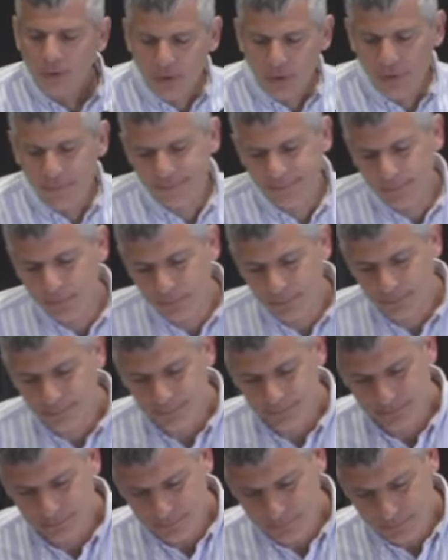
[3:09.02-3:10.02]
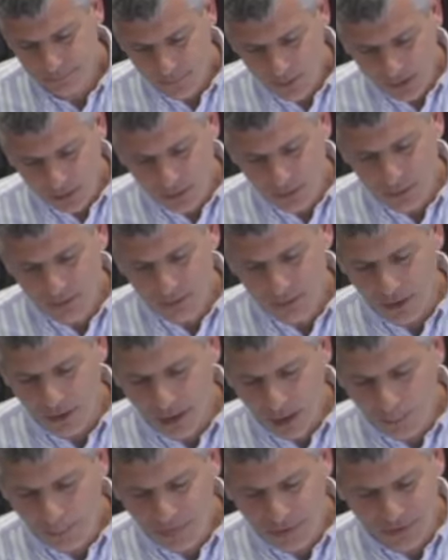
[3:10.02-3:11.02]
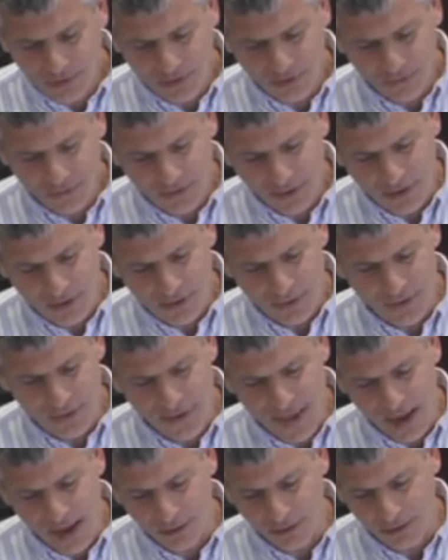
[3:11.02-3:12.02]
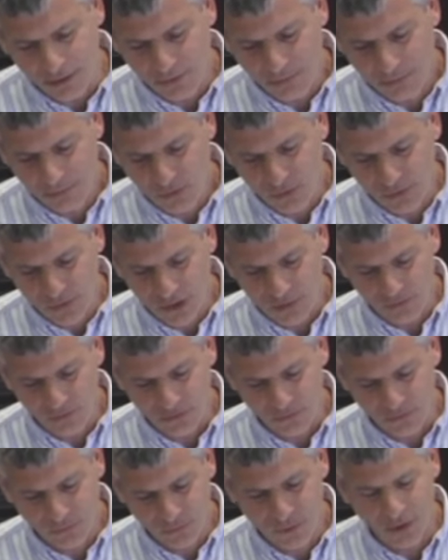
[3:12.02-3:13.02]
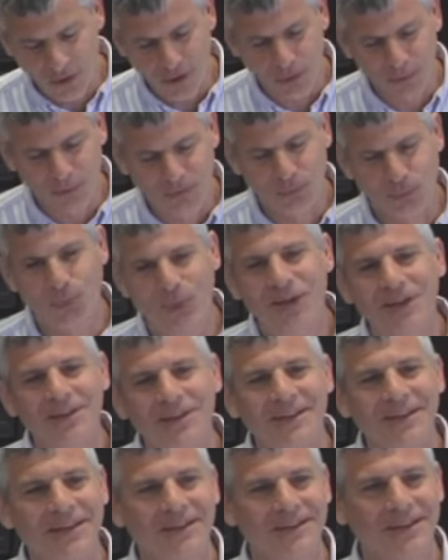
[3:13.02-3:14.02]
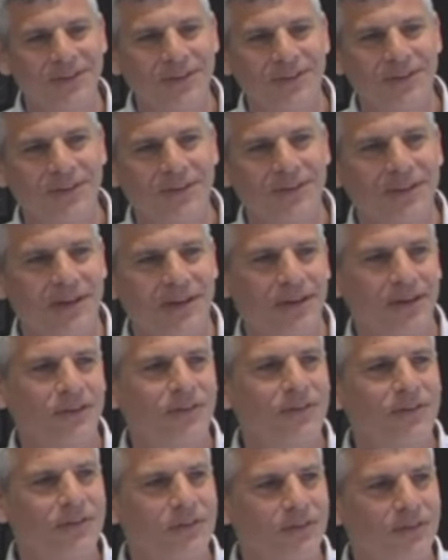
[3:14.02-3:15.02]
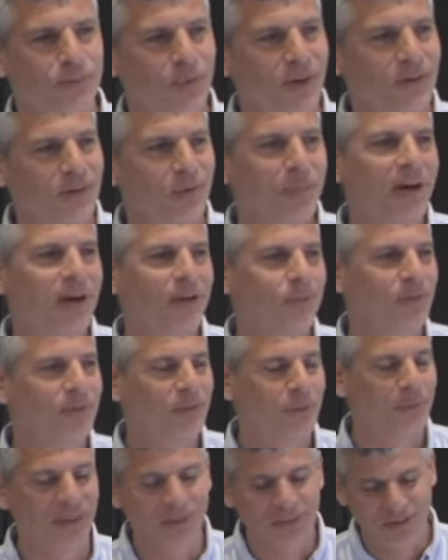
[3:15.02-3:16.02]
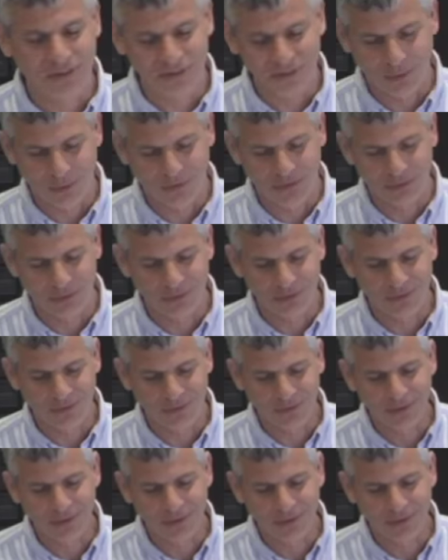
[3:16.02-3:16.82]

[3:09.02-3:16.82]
So in a couple years later than that, like 2004, I was really getting into the Kynetx sweet spot with some of the things I was doing.